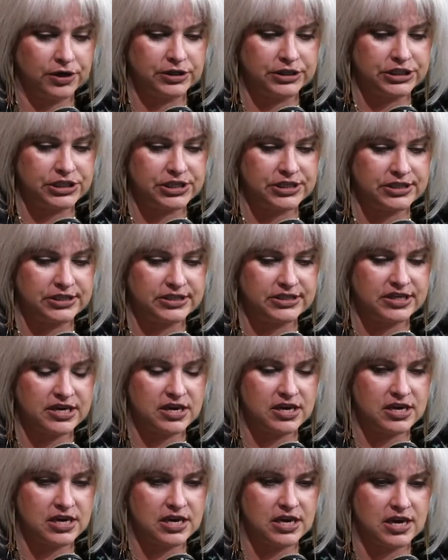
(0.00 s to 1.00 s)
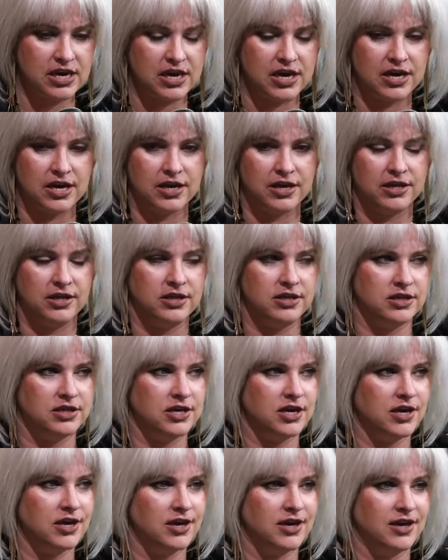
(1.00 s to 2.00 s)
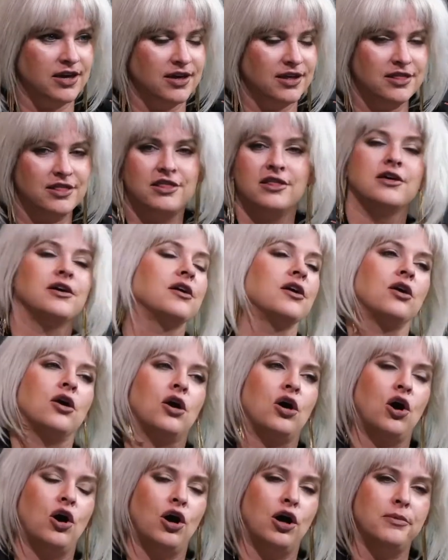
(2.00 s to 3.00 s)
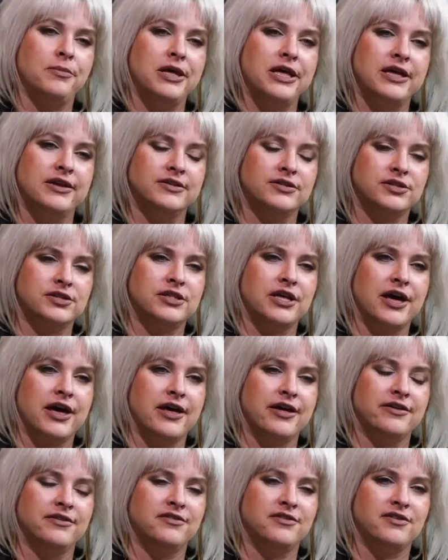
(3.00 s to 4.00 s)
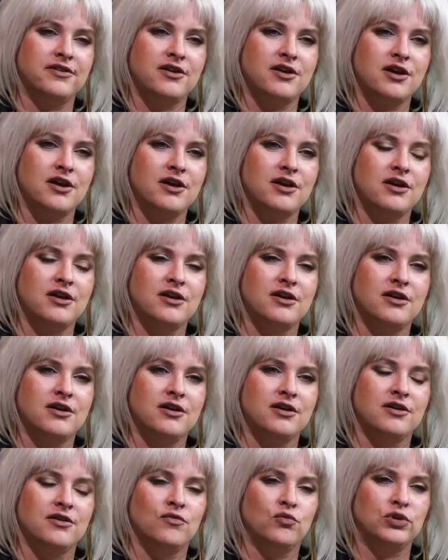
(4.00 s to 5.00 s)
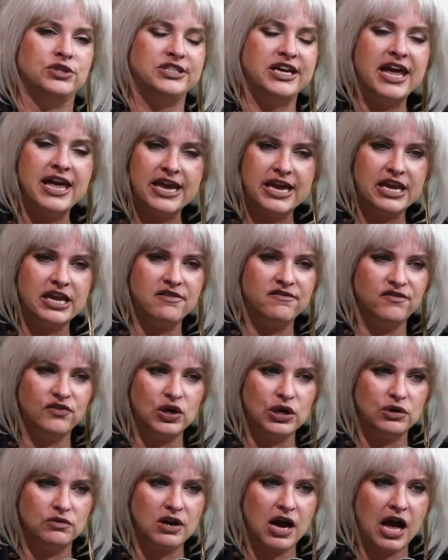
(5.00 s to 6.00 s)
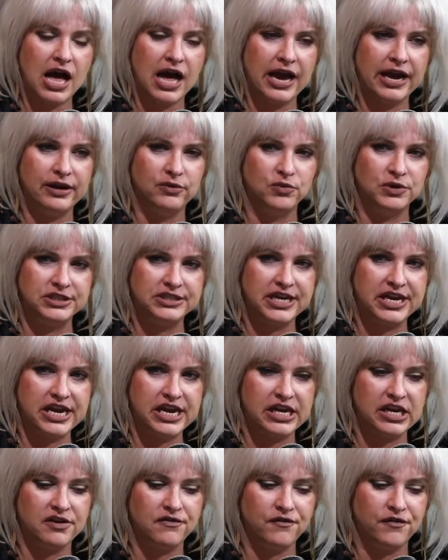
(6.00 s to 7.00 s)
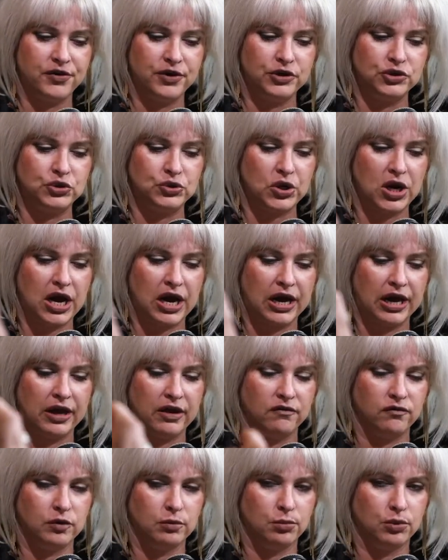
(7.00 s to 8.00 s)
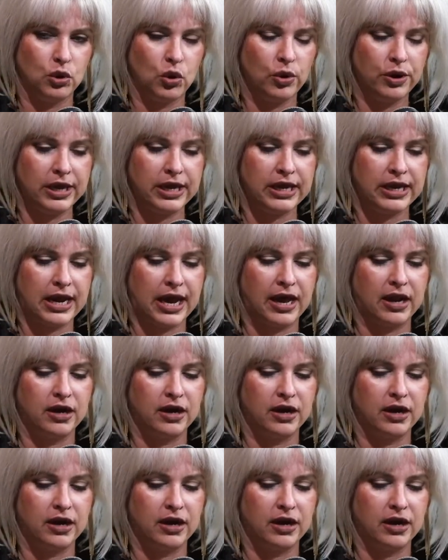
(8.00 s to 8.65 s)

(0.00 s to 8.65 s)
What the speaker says: just taking the comment that we're taking it for a ride. We're taking it for a drive. We're blowing it out